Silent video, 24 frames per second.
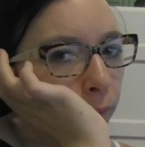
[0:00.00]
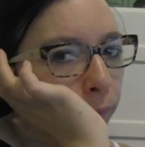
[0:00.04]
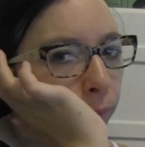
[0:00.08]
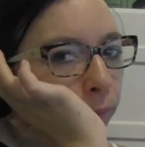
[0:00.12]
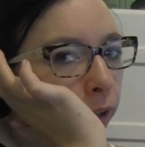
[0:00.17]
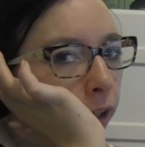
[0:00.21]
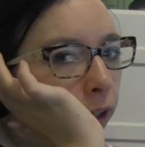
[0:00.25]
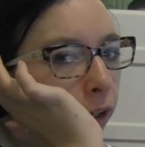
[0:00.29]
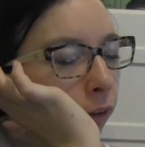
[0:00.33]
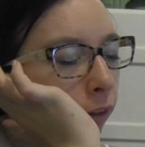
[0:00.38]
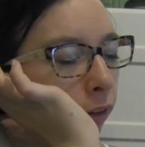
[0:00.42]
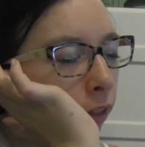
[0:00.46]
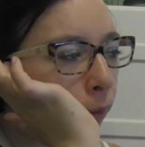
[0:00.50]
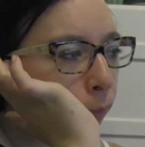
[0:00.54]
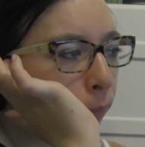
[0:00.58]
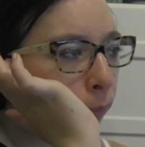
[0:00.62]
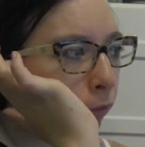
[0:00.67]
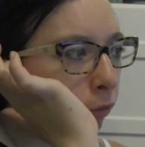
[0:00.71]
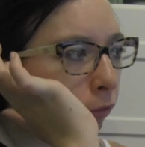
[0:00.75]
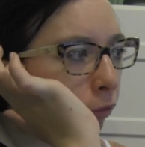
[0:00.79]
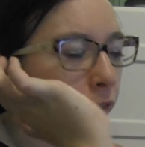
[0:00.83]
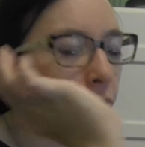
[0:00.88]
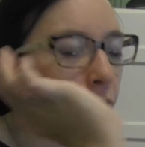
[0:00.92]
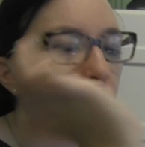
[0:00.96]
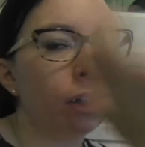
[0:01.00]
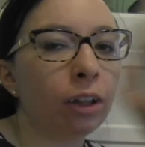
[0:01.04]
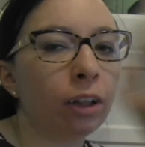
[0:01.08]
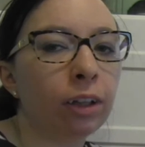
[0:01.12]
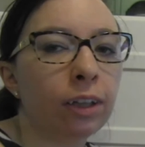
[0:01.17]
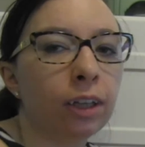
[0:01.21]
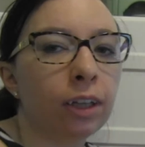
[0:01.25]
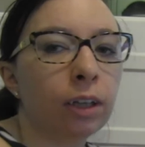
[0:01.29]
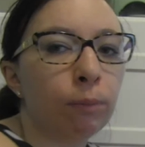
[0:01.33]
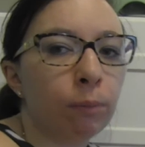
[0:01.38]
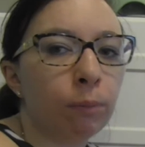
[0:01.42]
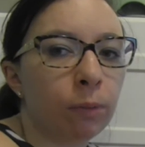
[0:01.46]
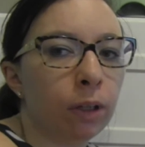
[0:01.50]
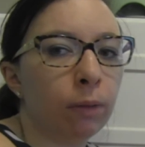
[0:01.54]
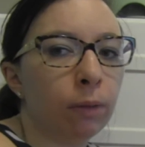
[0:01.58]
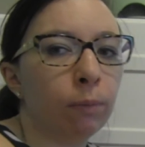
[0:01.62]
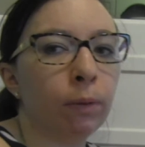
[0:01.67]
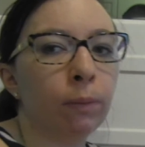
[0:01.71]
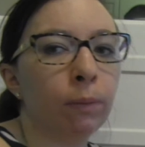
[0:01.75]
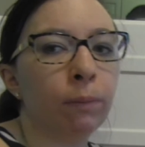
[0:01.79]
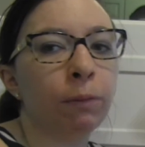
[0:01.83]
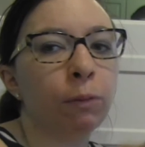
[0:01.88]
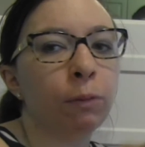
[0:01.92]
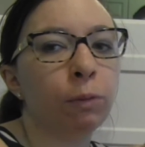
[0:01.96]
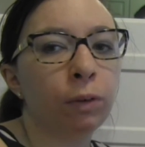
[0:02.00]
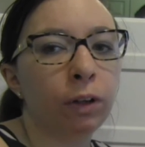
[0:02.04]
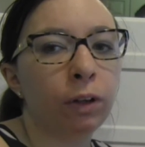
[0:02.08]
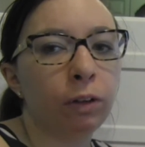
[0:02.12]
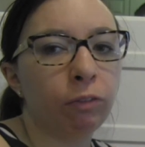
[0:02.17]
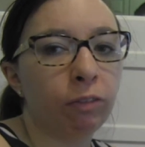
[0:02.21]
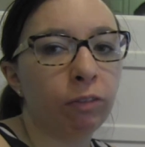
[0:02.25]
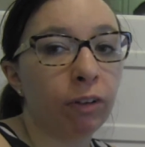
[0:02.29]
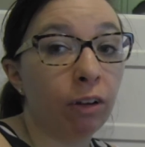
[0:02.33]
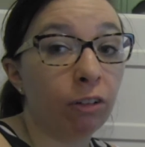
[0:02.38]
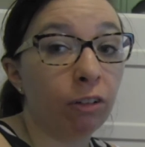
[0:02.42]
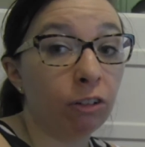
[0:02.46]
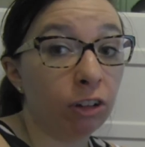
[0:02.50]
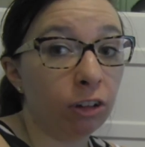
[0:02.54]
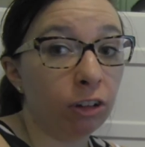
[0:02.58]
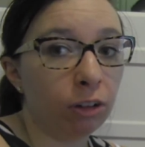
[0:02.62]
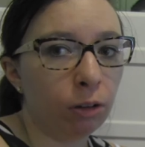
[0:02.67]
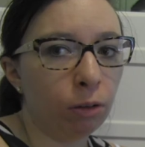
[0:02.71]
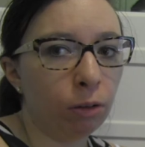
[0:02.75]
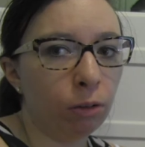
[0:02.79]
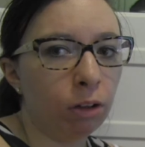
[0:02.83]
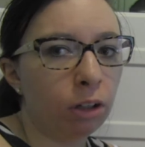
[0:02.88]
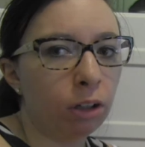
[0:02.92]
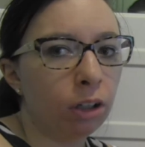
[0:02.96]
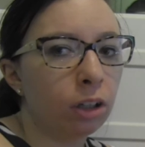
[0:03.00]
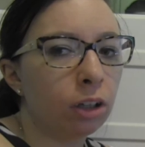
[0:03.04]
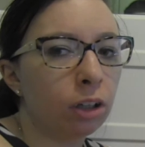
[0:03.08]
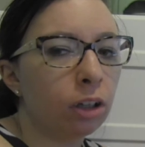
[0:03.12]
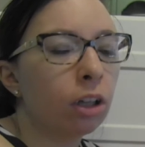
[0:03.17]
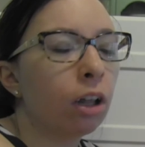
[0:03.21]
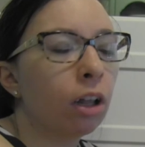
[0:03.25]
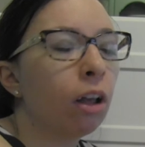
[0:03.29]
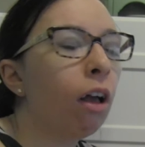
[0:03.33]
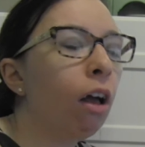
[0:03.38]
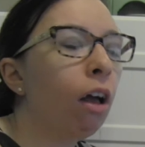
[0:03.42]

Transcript: I mean, I know they prefer at least a minimum of 24 hours notice,